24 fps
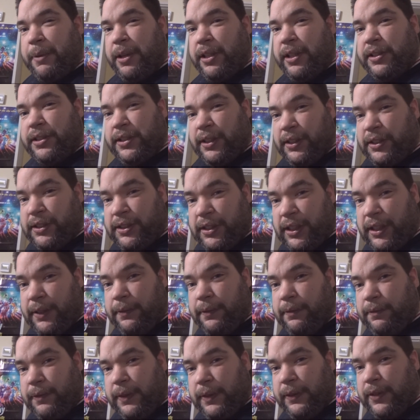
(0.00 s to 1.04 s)

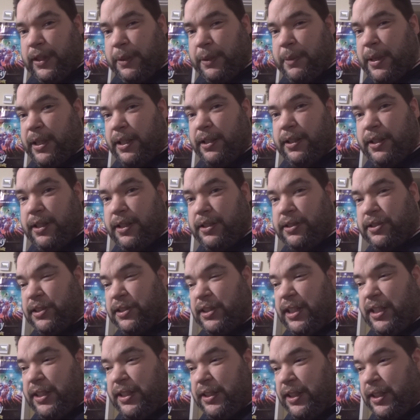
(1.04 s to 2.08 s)
1650 MHz
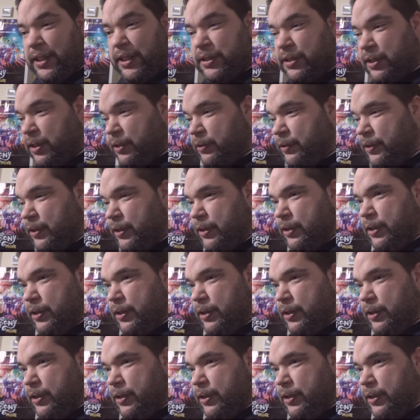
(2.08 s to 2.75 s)
stick there, so,